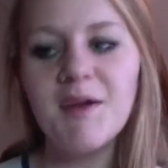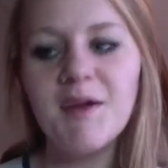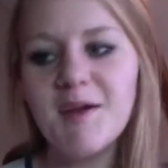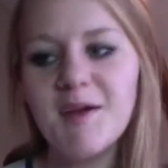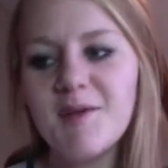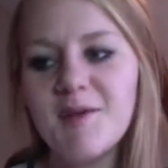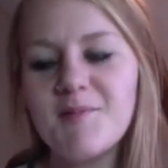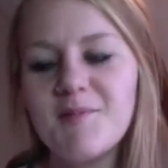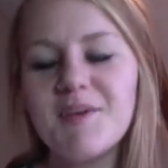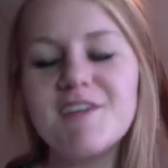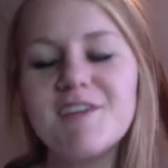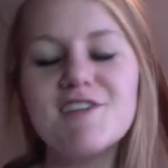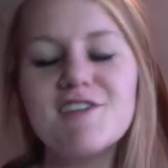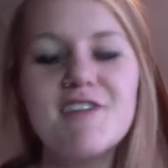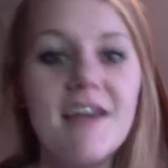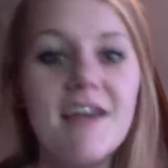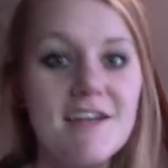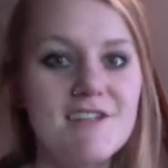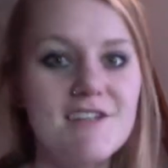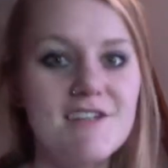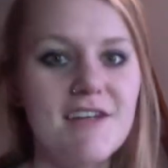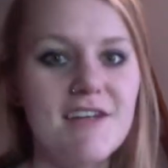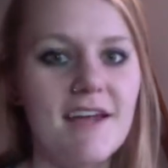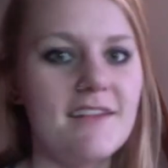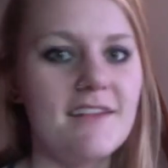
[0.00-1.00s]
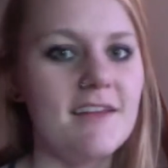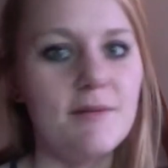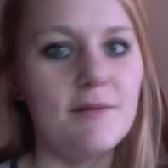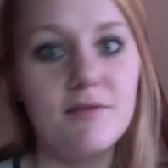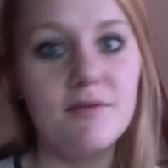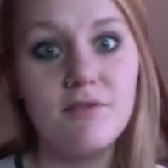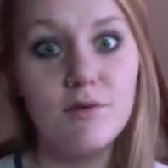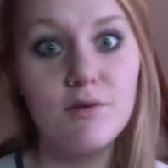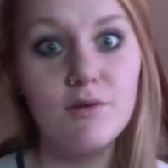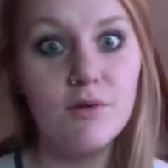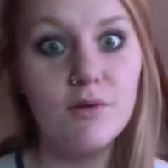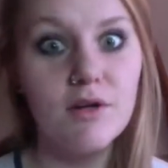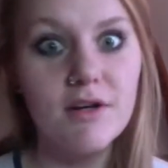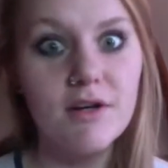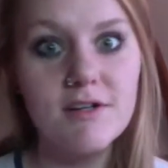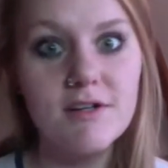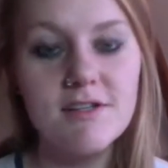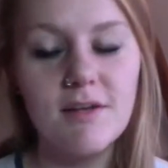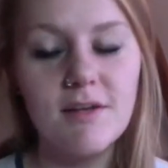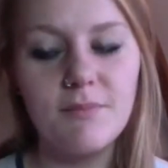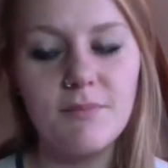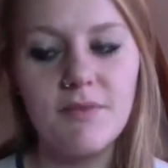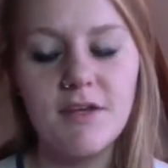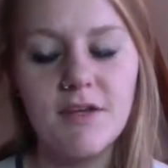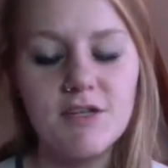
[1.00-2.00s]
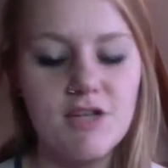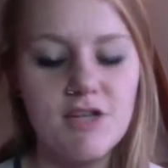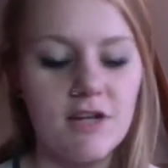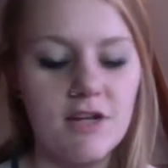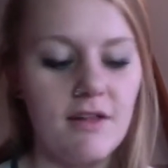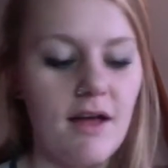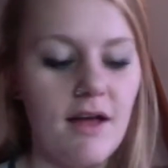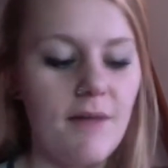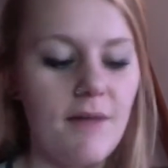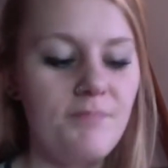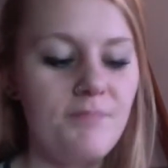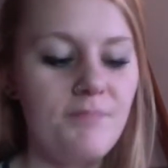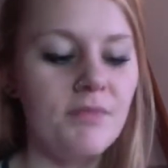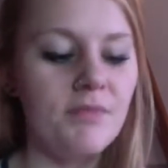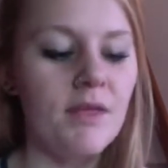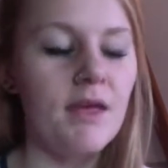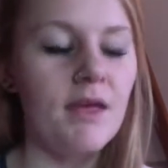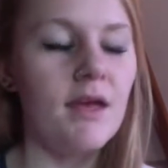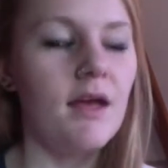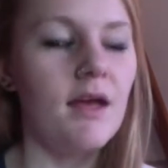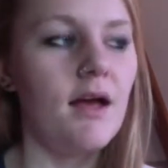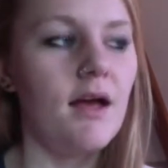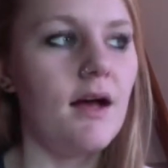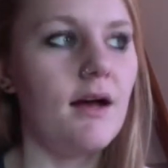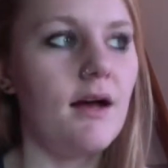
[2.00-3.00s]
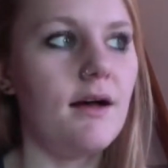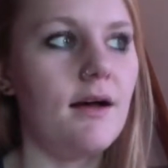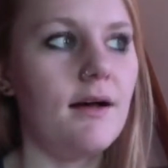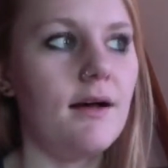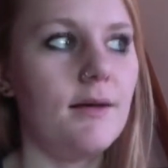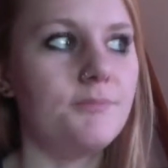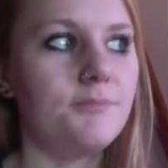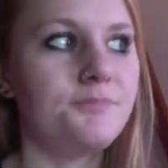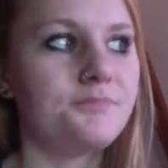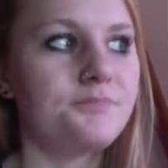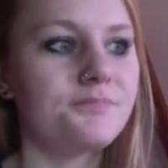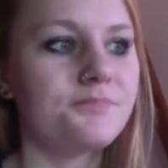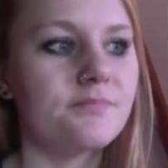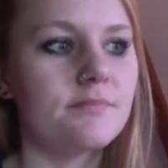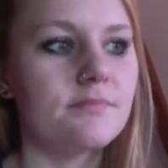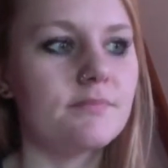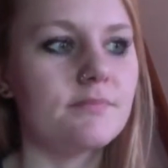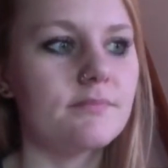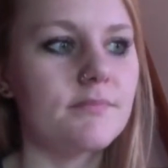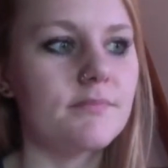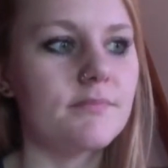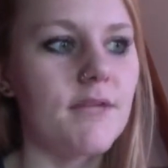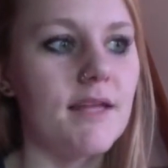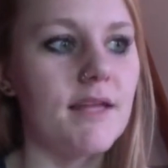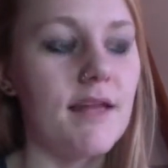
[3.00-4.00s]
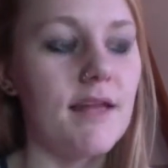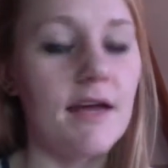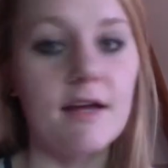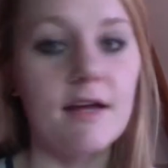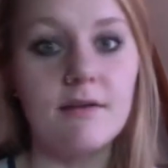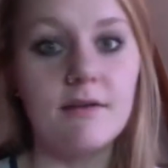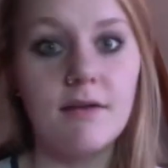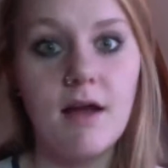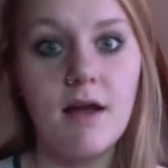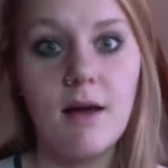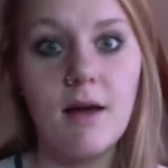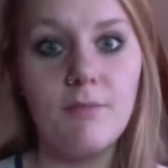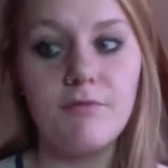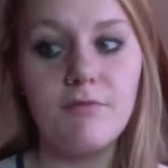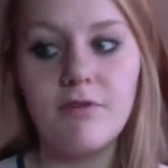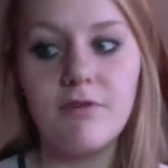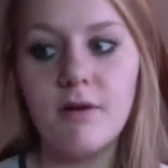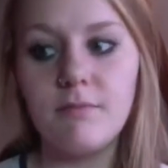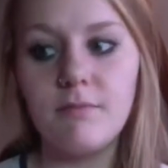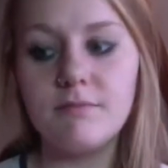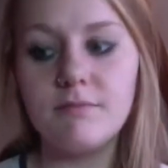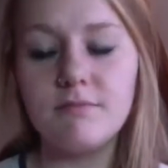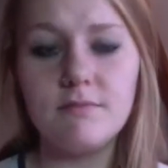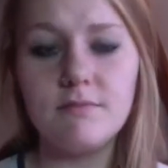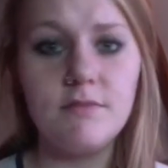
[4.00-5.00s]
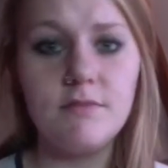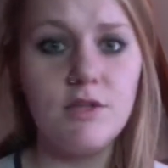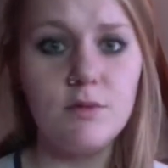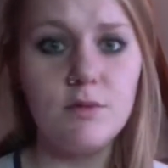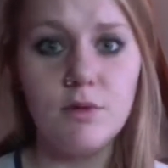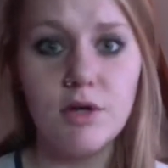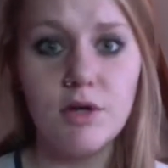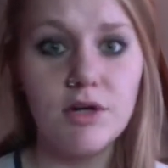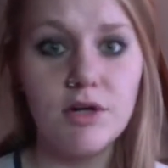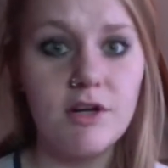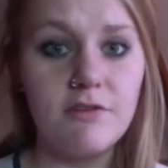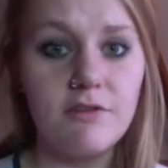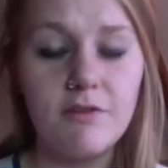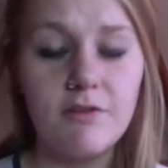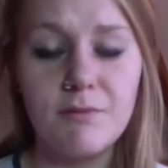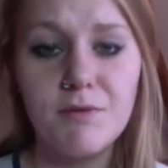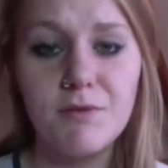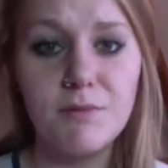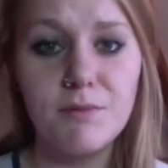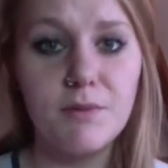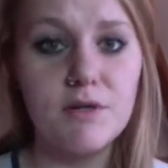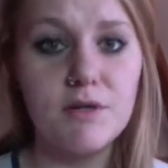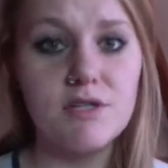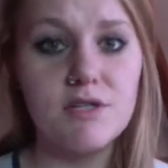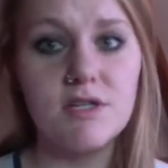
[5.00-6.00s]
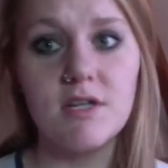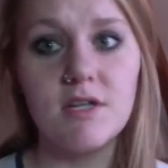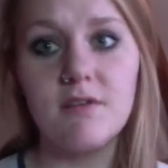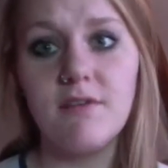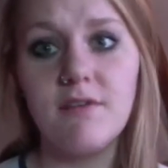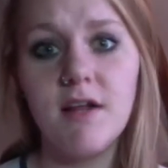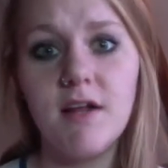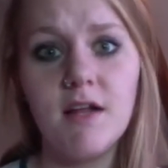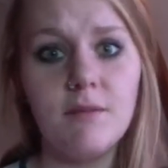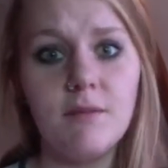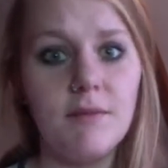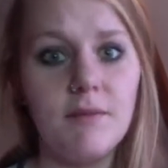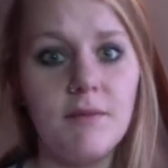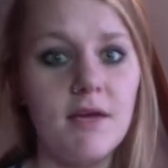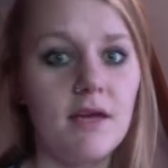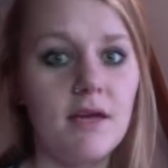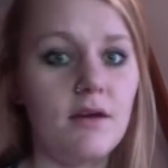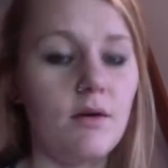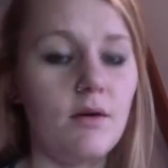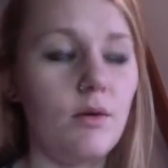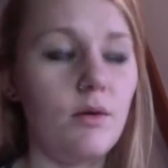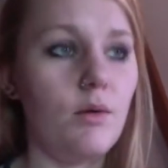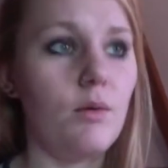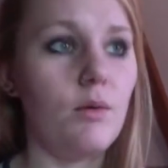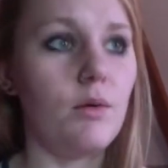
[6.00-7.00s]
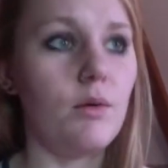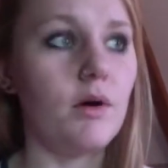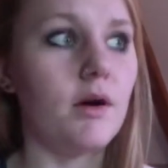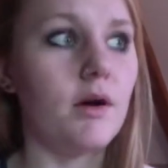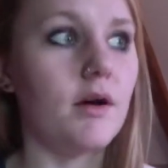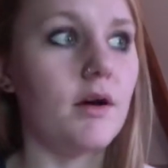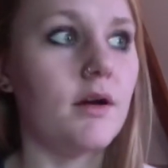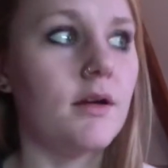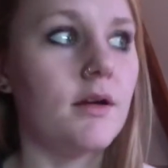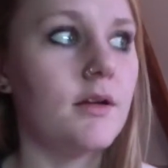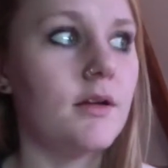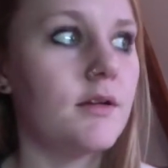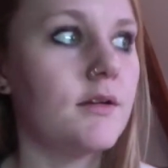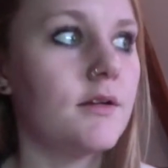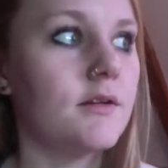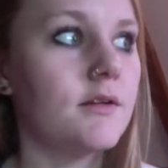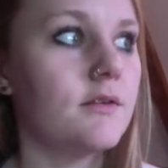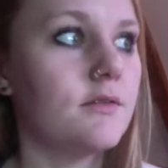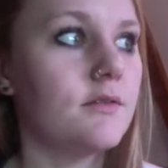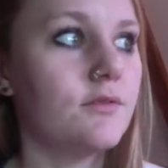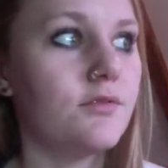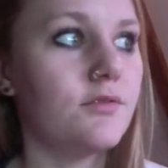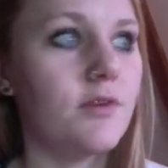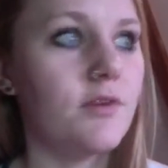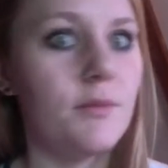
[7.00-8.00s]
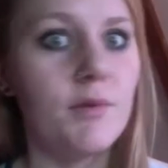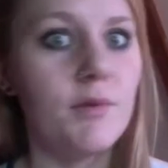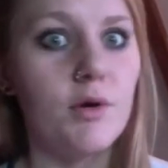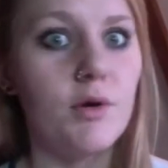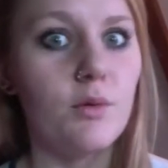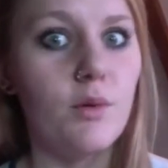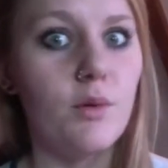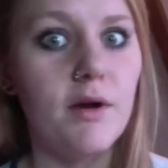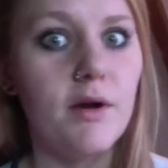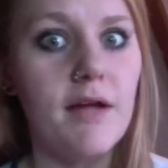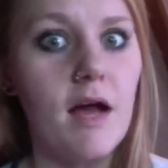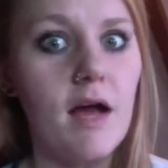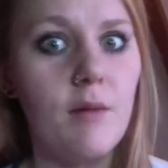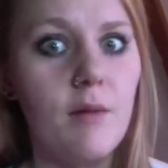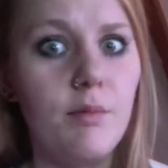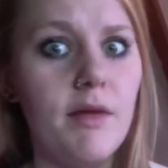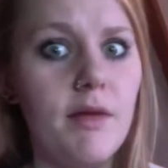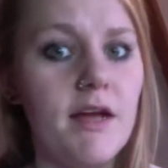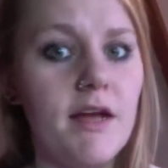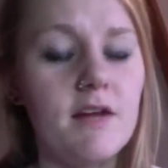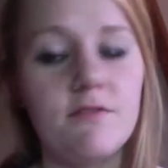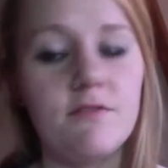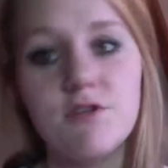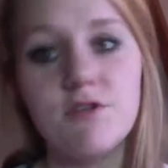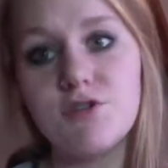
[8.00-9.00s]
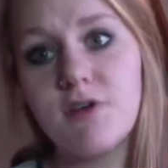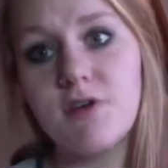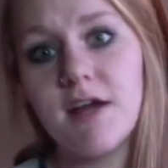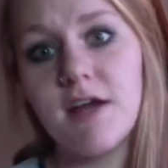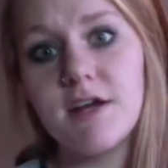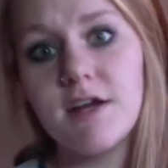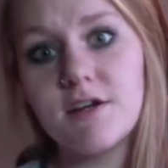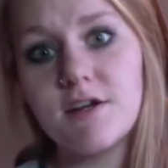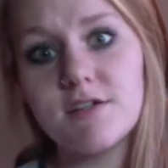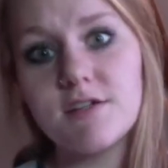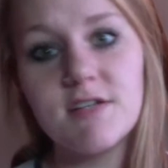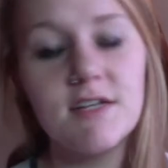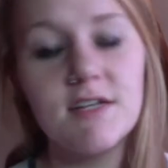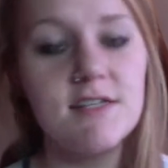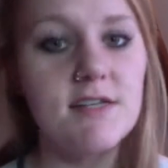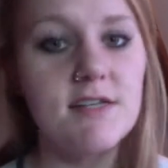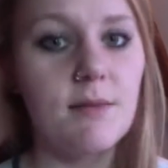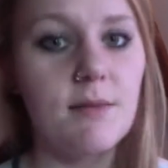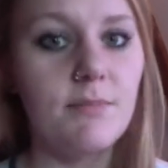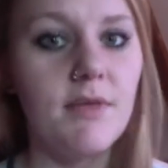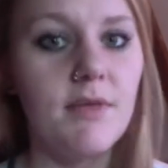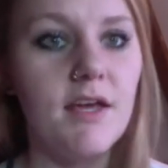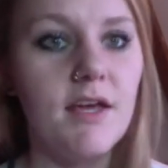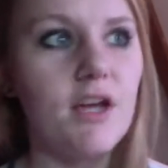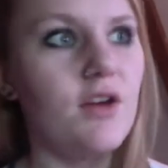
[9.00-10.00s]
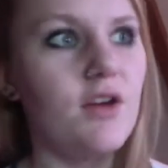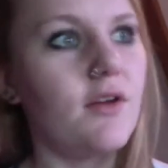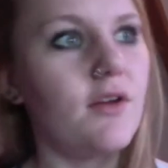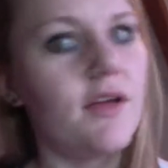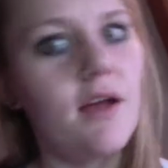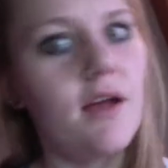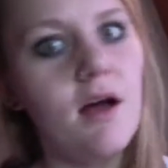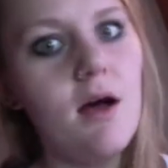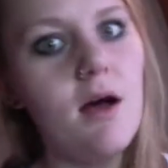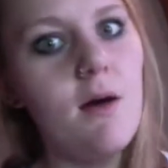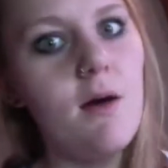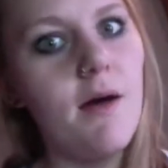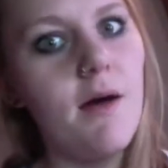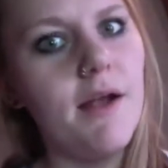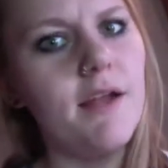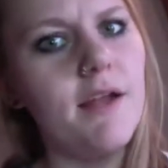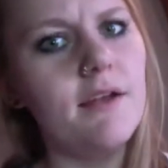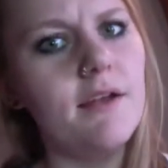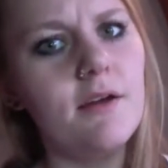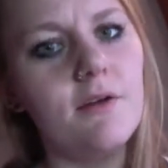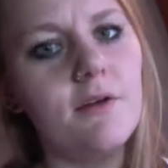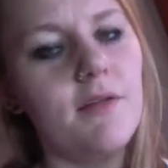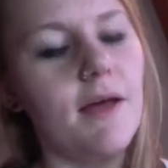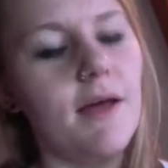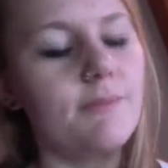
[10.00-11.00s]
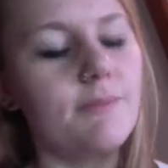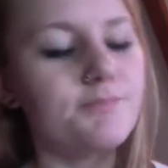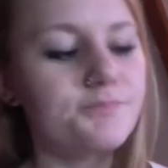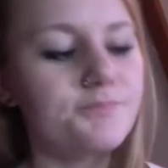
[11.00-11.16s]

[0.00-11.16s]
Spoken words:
but just educate them. If you learned something, share that. And that can come from, you learned it from your personal development or from your workout plan. If the trainer said something and you're like, oh, I didn't know that.